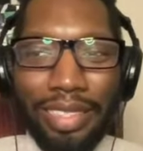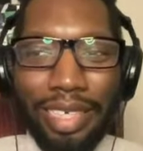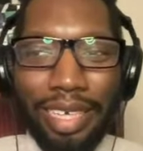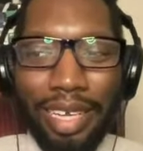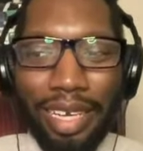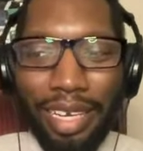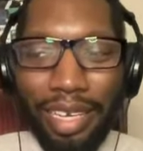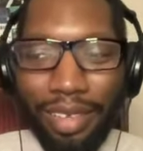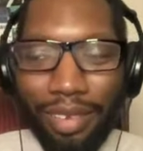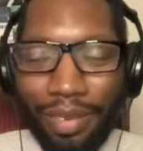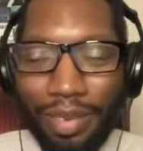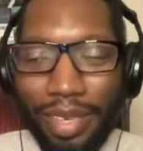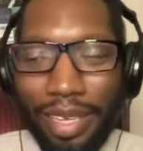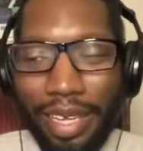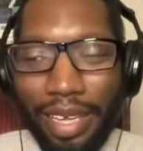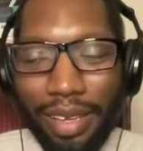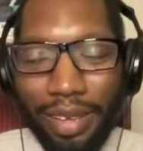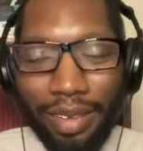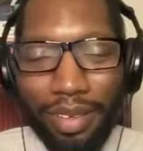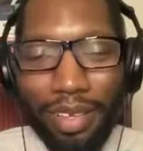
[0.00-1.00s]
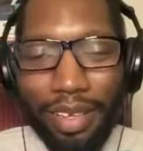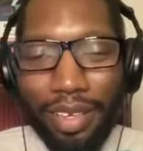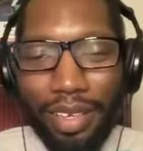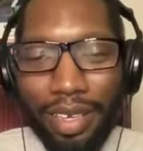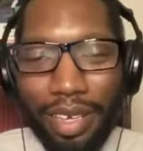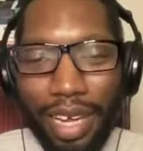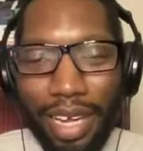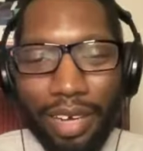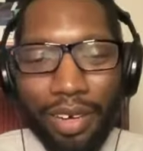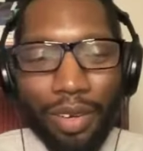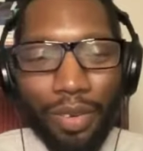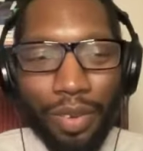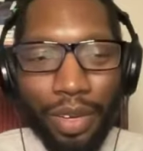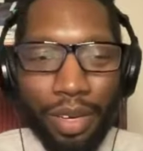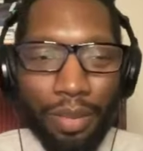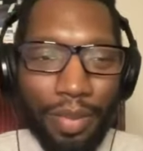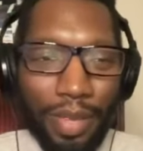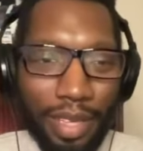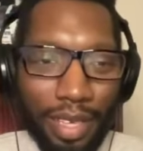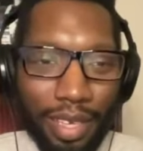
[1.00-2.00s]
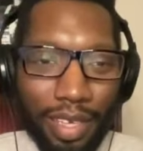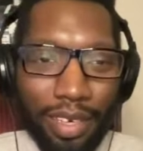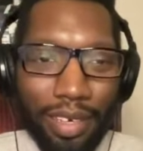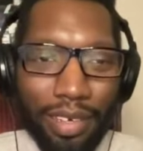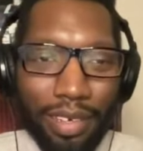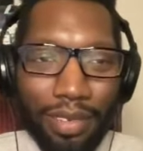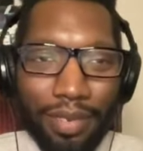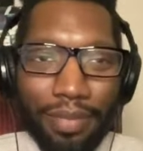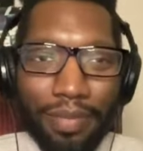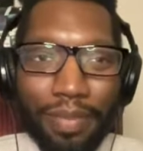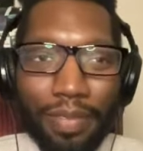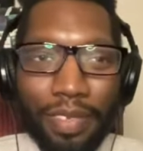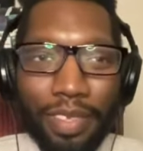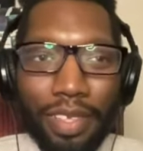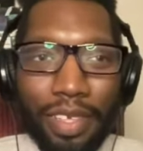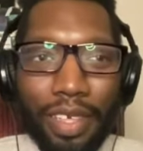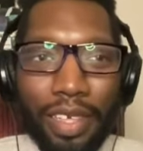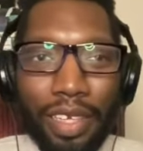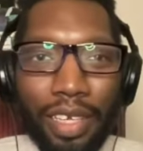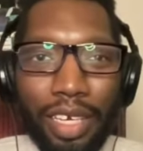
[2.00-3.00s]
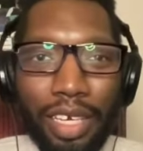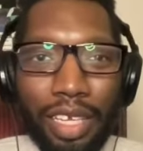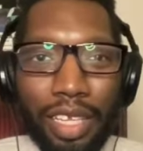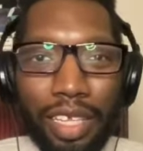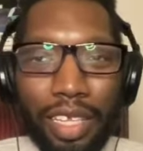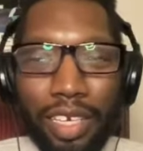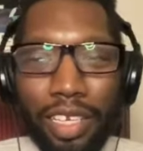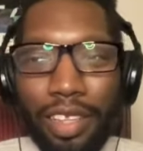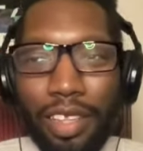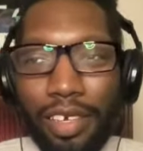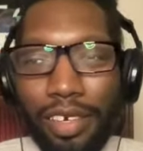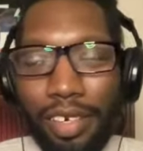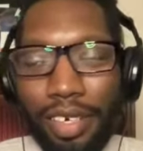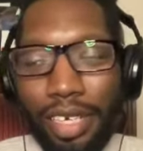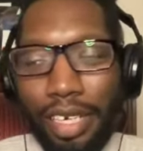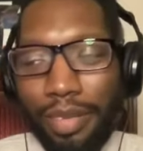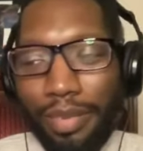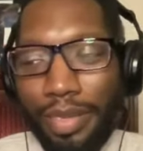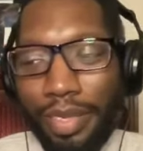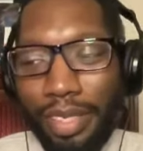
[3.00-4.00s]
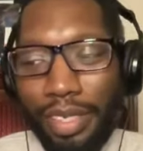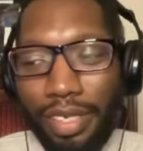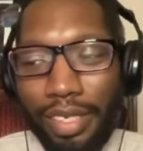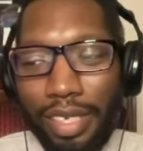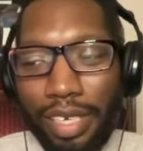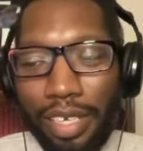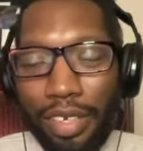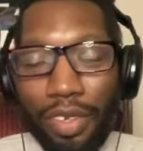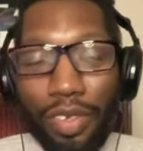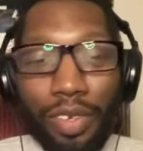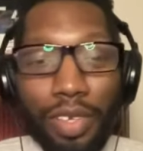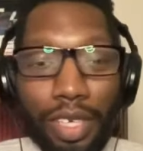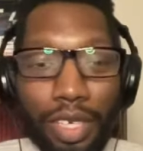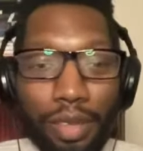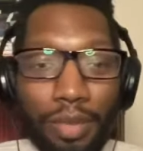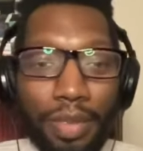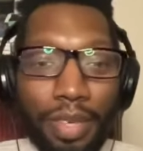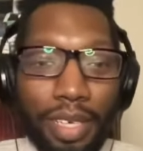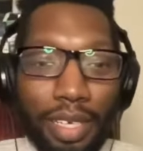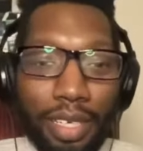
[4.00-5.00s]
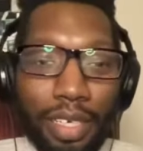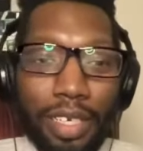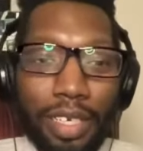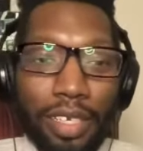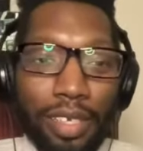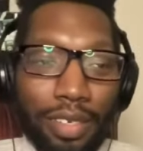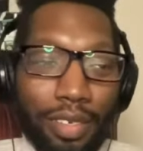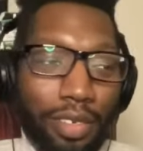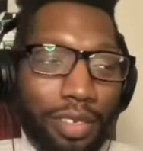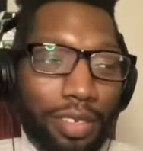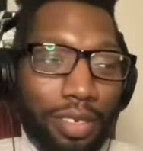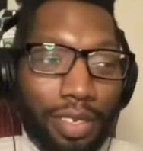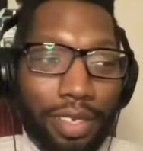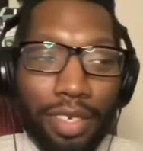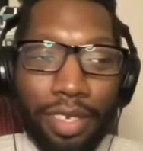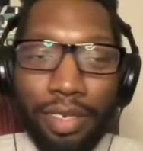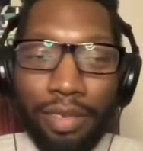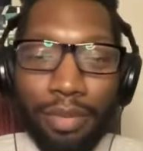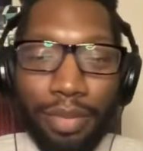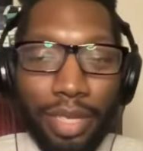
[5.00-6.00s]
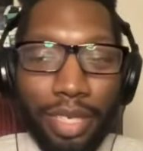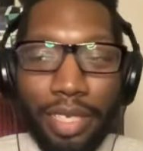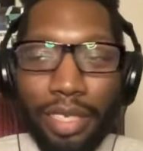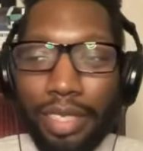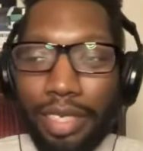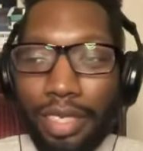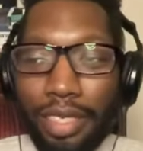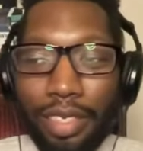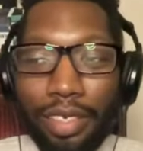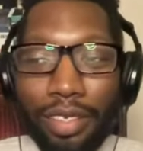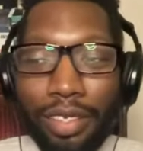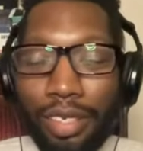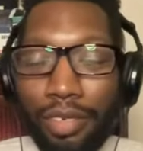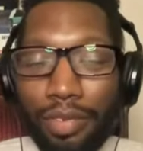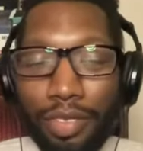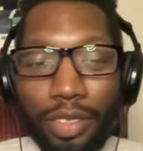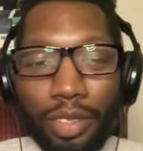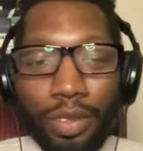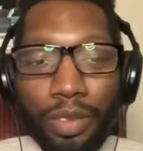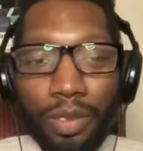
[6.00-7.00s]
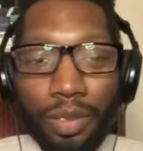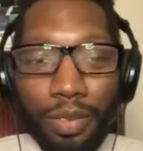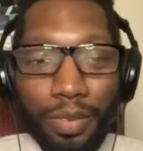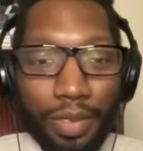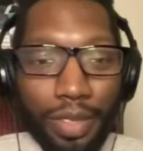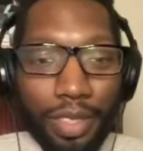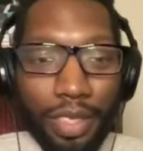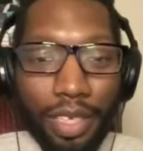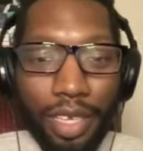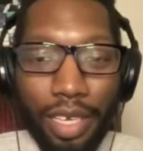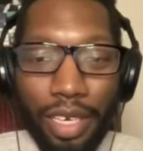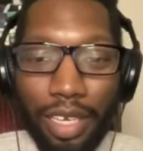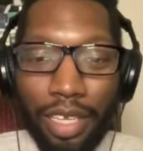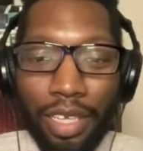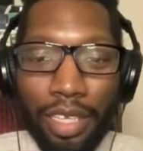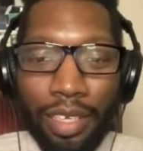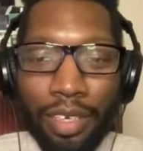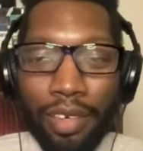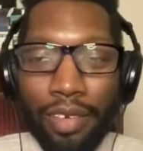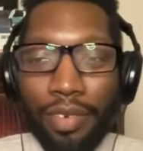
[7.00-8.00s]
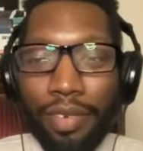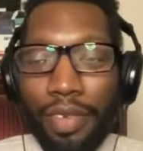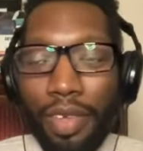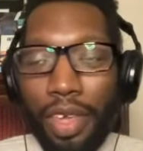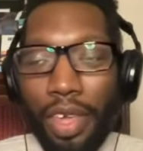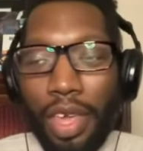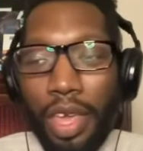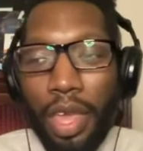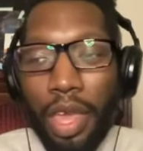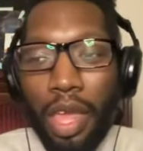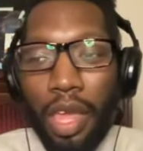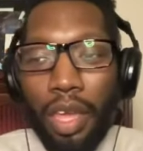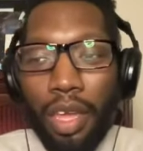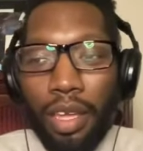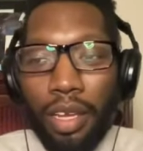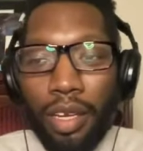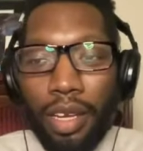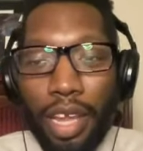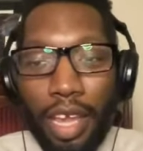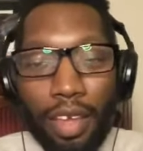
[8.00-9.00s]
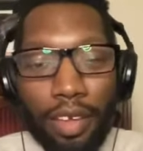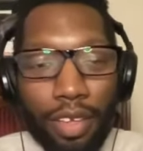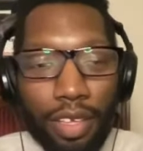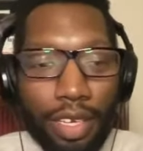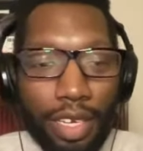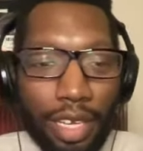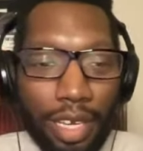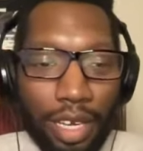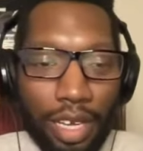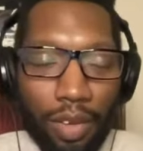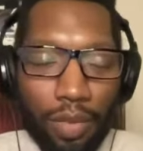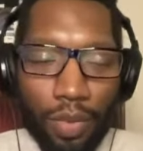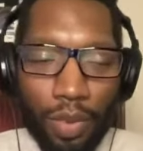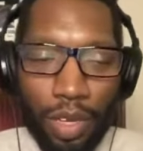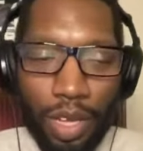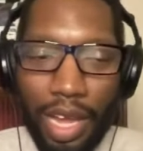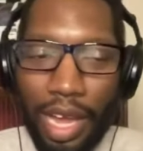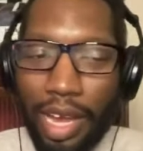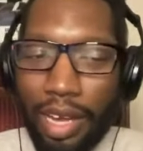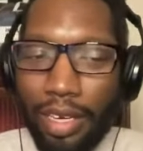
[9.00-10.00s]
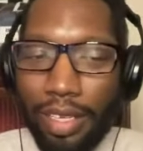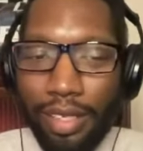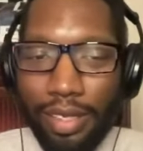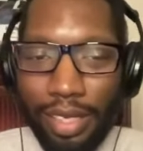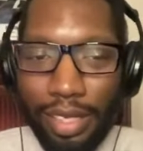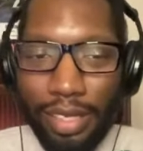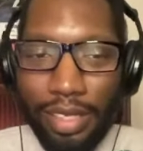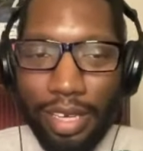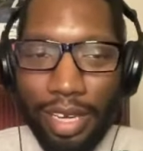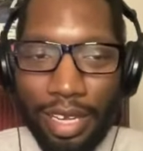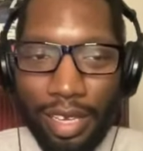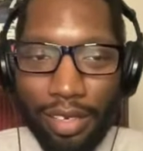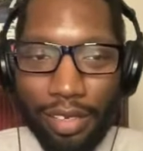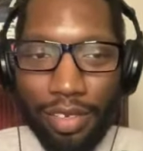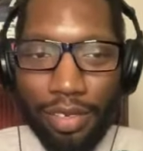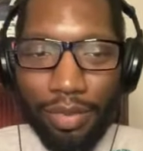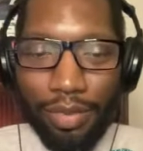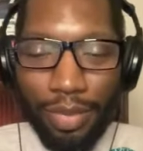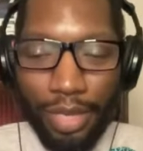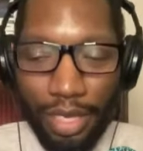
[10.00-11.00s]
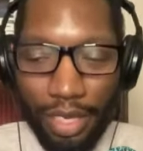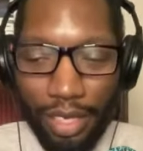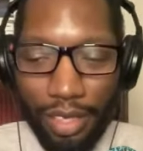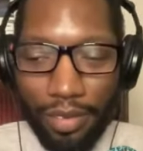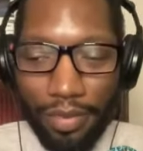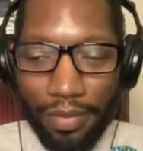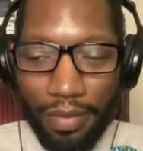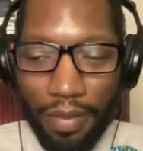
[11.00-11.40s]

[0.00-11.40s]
and then you're like, I don't want to be here. And then the third option is that you keep hitting that snooze alarm button and don't even show up to work. And then now you're like, well, how does that tie into money?